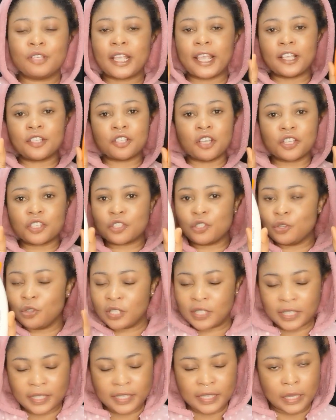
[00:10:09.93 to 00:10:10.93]
You can just
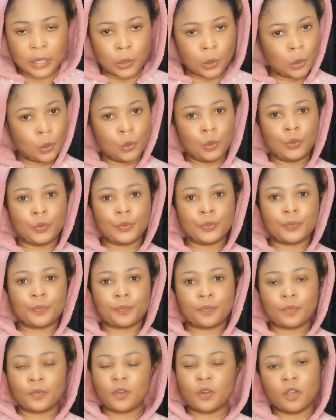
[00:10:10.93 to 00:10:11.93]
use it alone,
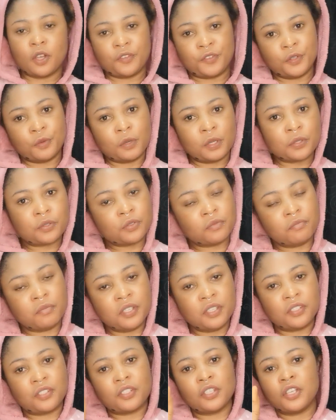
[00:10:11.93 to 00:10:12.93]
or if you want to
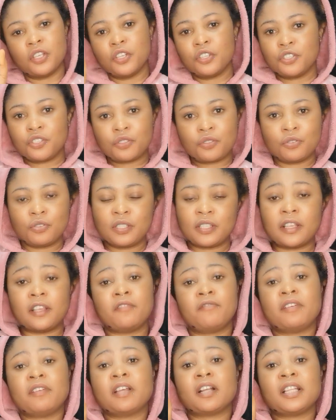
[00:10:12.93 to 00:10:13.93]
mix, choose
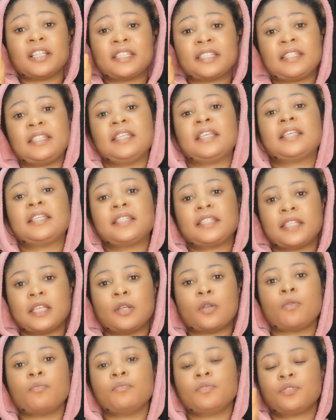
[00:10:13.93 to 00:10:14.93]
a very thick
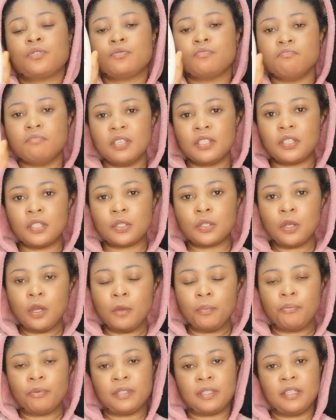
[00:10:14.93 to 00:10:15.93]
serum to mix it
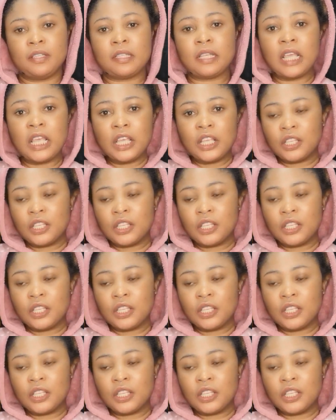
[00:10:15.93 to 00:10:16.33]
up with it.